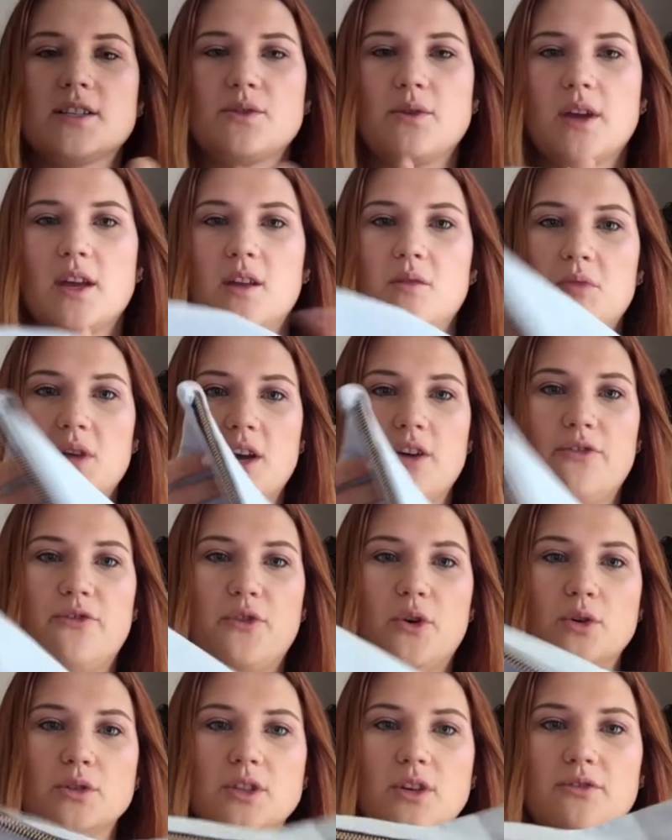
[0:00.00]
so it can be a
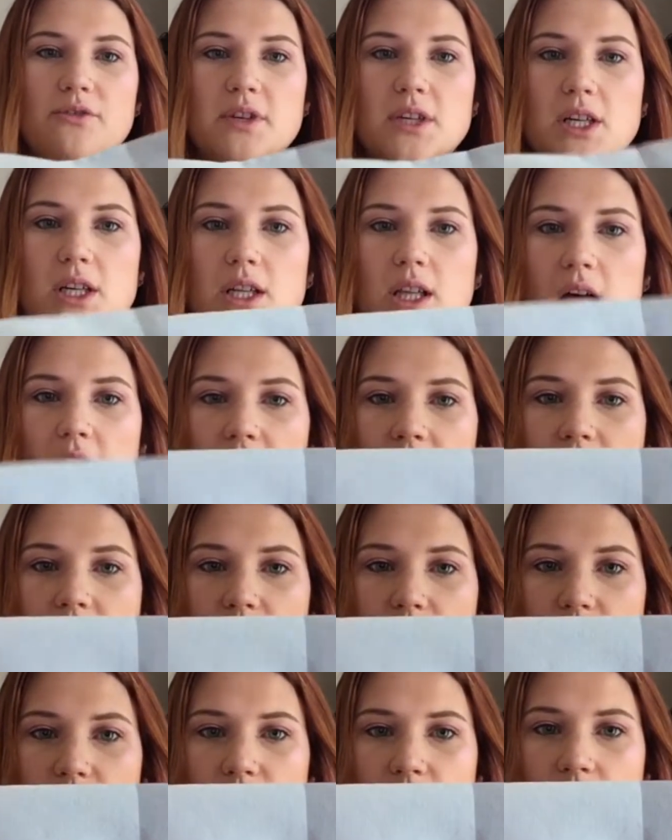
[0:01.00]
fold-over
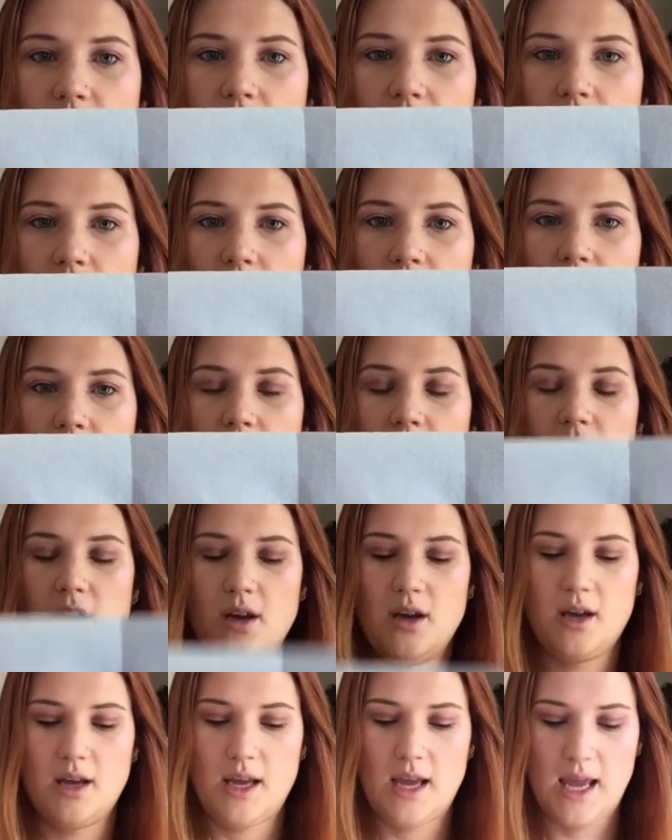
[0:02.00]
clutch.
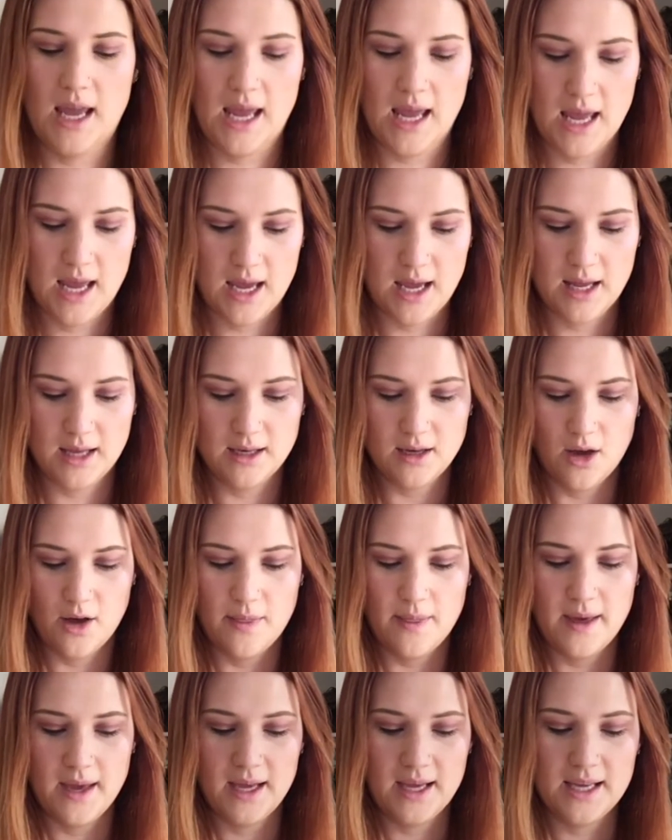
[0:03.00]
And on
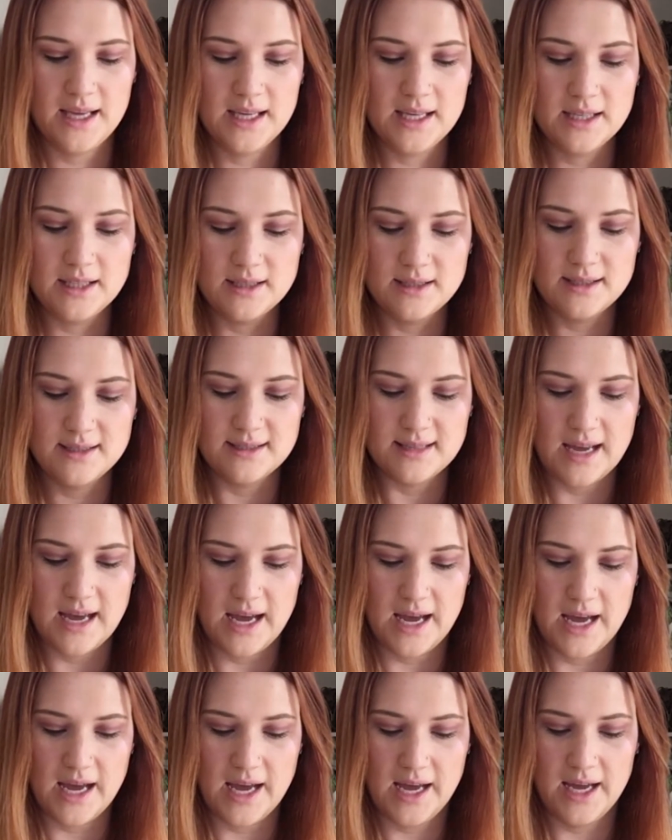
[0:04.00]
the
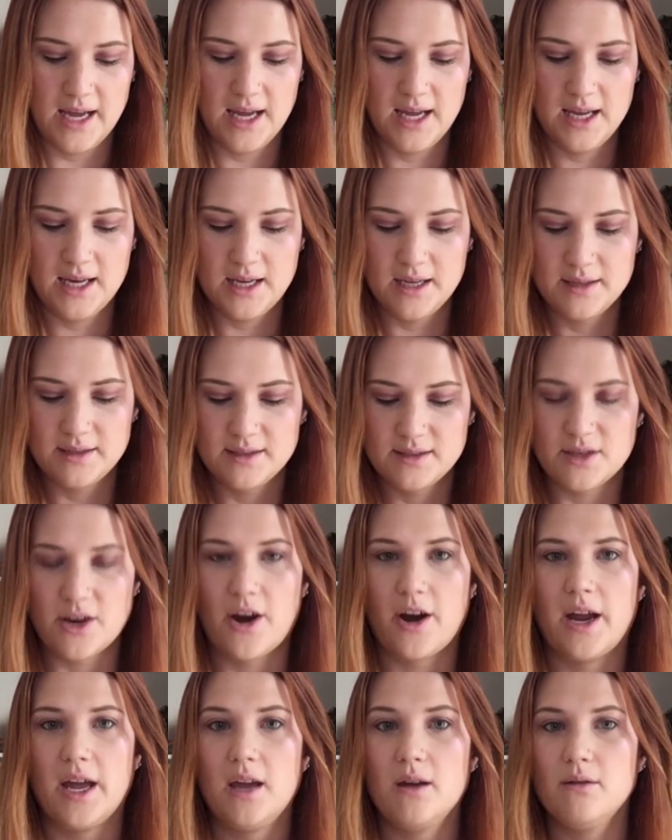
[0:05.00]
inside,
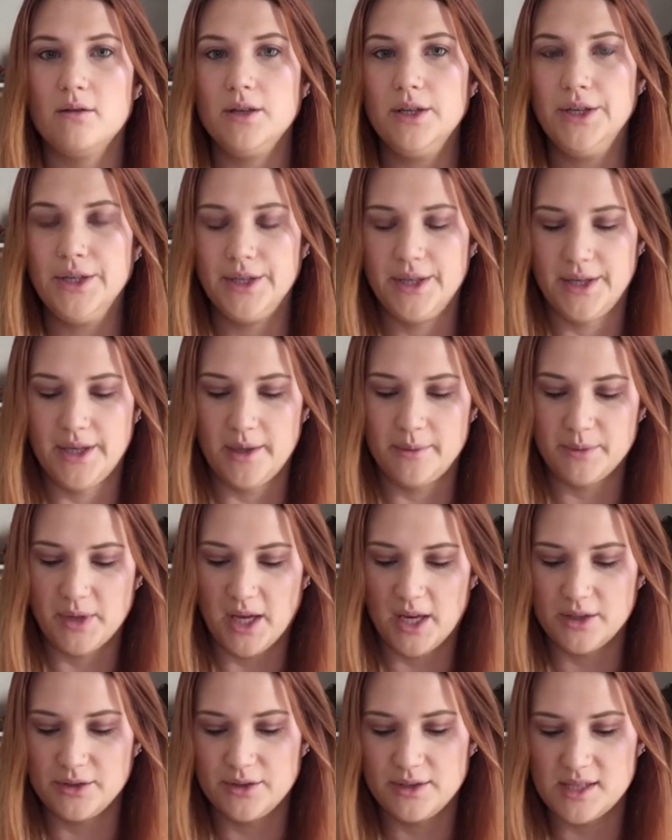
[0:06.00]
sorry, I'm
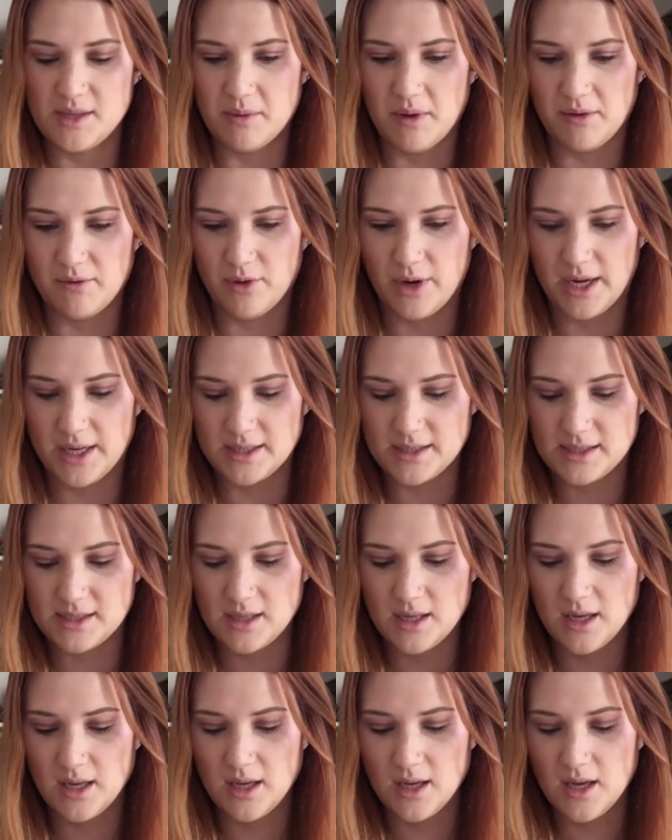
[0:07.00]
kind of losing my voice.
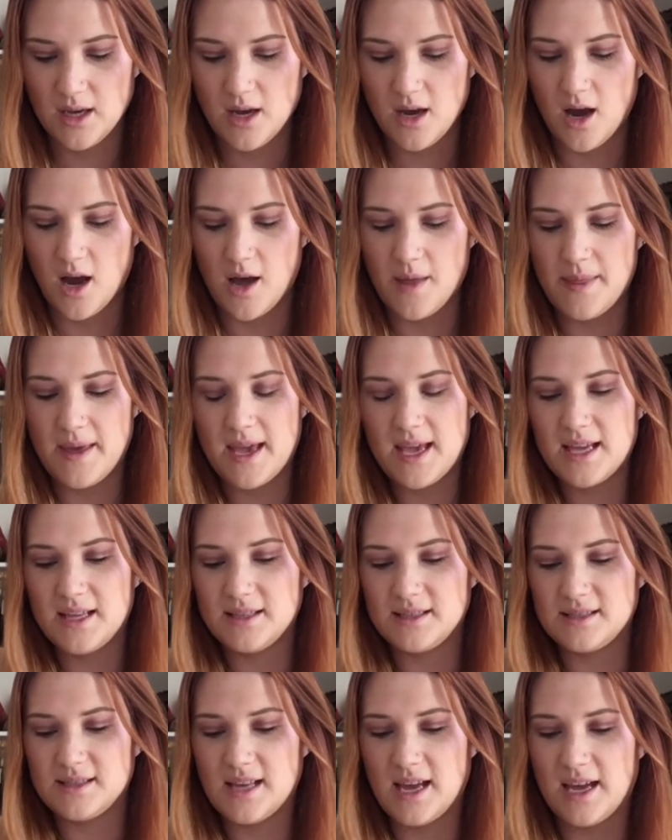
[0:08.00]
On the
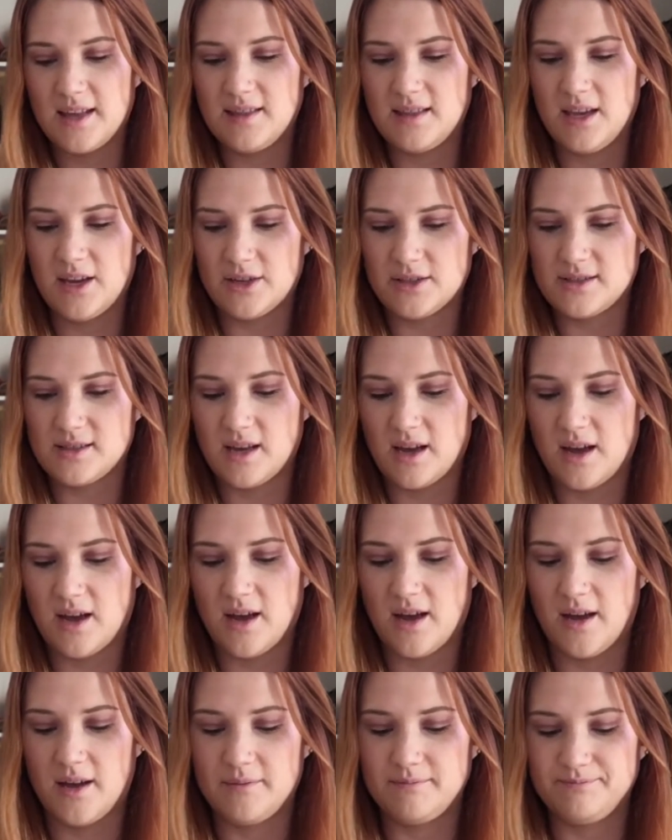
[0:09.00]
inside, there's
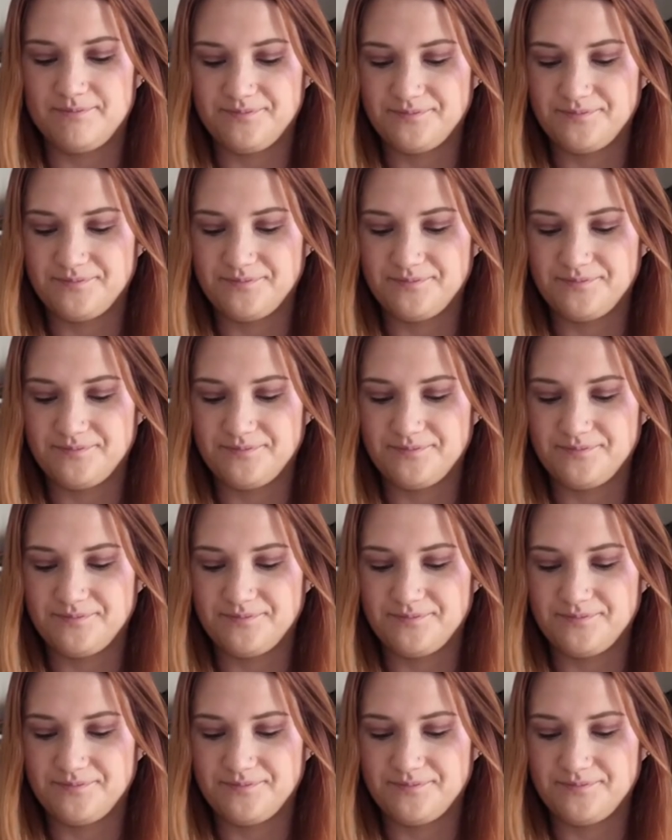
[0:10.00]
a